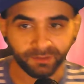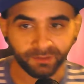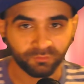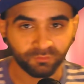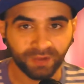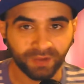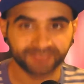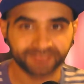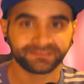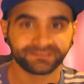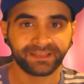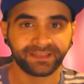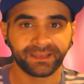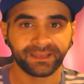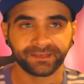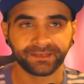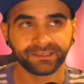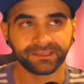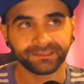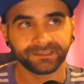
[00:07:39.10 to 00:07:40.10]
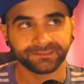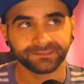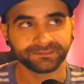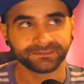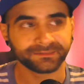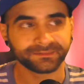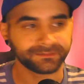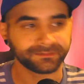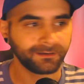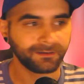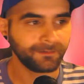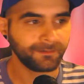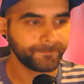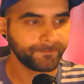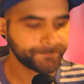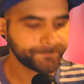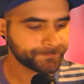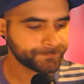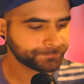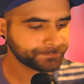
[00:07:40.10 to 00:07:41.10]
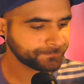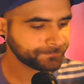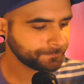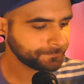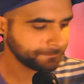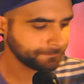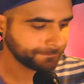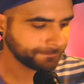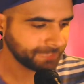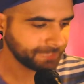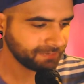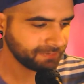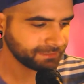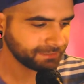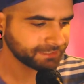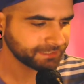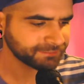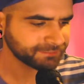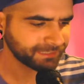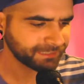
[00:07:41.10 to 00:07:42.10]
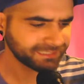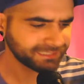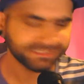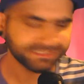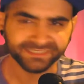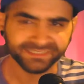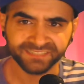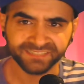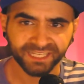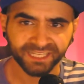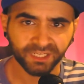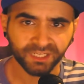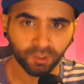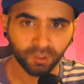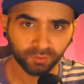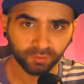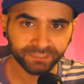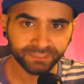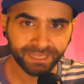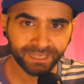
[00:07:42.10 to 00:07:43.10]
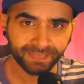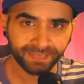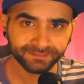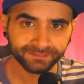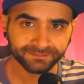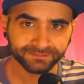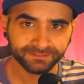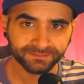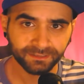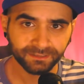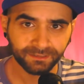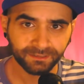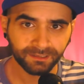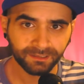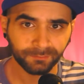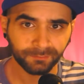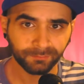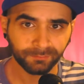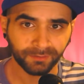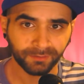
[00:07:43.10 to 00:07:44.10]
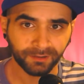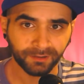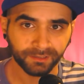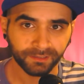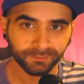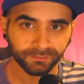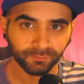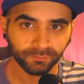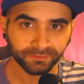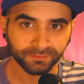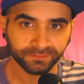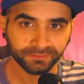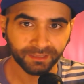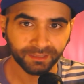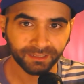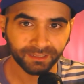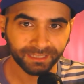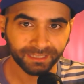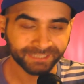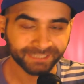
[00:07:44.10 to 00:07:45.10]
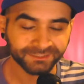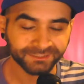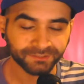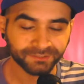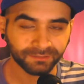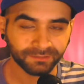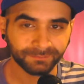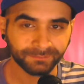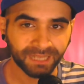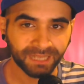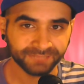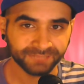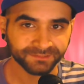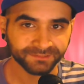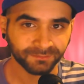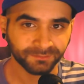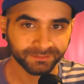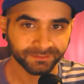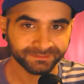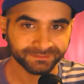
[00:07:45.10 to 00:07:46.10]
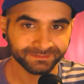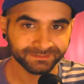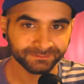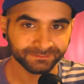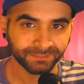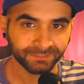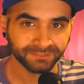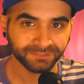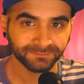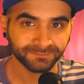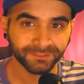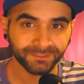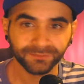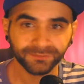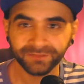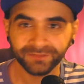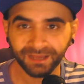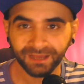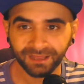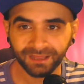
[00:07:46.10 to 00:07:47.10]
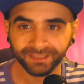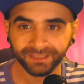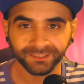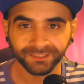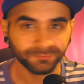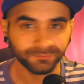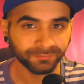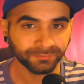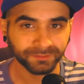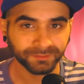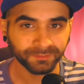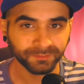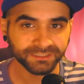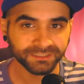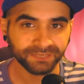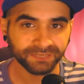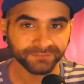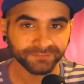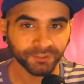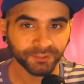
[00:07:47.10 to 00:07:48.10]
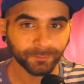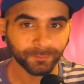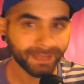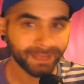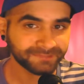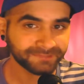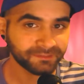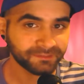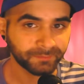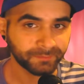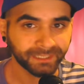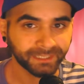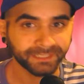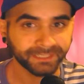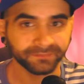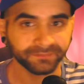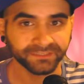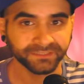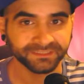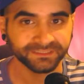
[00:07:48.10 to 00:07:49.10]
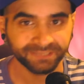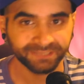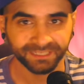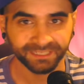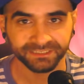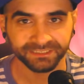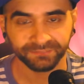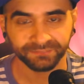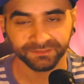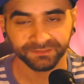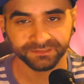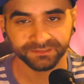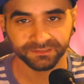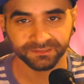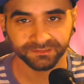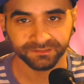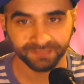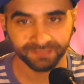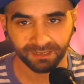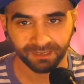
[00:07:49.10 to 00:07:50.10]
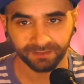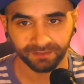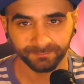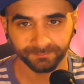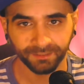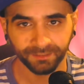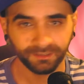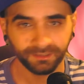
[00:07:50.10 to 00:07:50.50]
Rastan is how can I explain this? It's like Golden Axe, but with extreme consequences, because when you die, you pretty much have to go back to the beginning of the stage every single time.